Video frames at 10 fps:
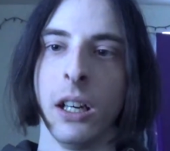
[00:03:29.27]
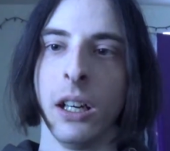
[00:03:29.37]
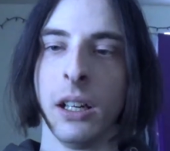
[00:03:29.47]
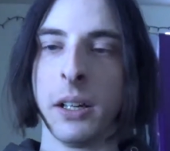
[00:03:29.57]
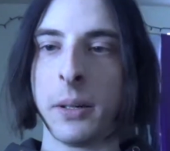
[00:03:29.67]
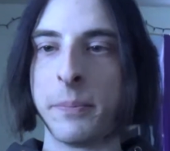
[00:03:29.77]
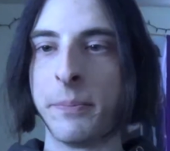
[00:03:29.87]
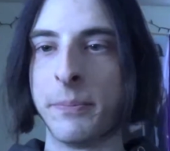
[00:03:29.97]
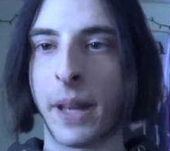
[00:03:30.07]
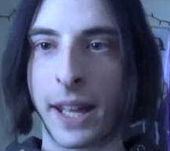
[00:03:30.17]

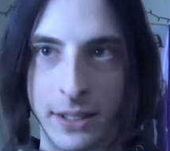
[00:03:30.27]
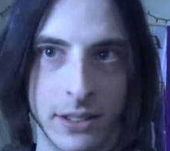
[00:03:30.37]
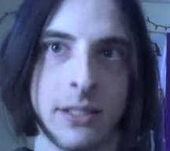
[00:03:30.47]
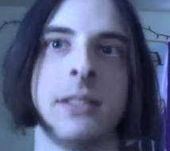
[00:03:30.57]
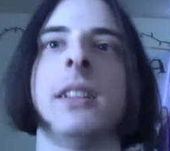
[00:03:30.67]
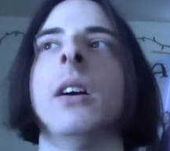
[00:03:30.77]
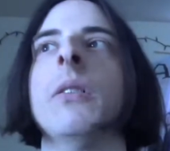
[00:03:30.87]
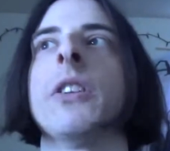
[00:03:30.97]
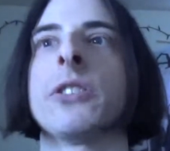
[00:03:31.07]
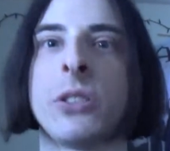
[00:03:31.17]
Hence, you know,
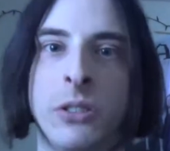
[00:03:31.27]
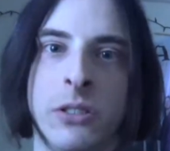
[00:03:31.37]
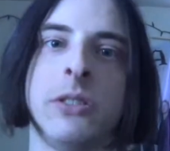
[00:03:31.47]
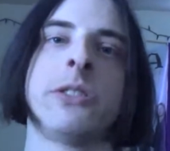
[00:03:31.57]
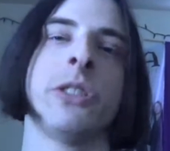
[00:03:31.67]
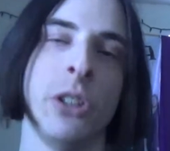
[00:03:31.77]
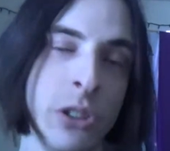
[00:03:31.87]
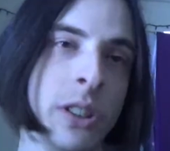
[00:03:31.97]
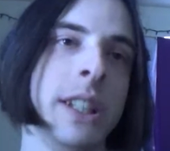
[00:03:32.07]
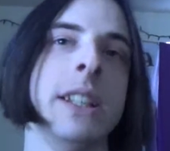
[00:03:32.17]
the
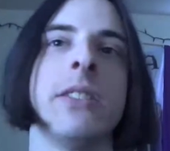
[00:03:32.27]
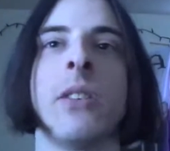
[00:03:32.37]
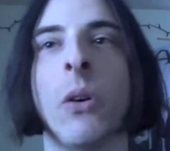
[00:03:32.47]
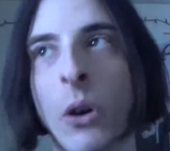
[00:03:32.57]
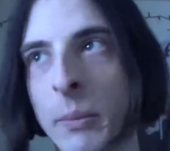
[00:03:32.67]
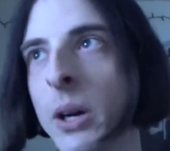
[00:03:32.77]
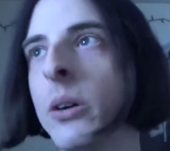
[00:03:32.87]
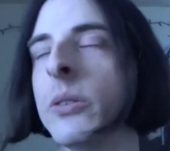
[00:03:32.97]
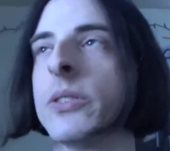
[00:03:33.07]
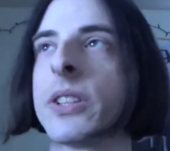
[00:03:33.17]
surgeries, the
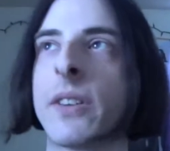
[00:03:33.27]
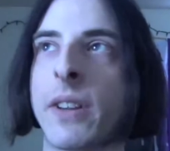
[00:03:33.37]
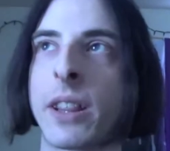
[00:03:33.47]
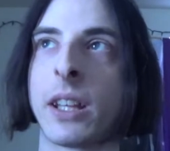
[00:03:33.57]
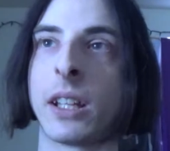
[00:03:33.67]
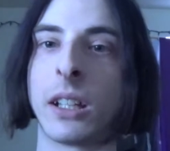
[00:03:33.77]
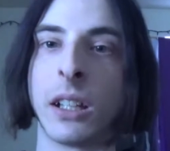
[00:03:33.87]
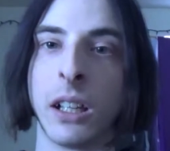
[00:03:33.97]
hormones, and everything.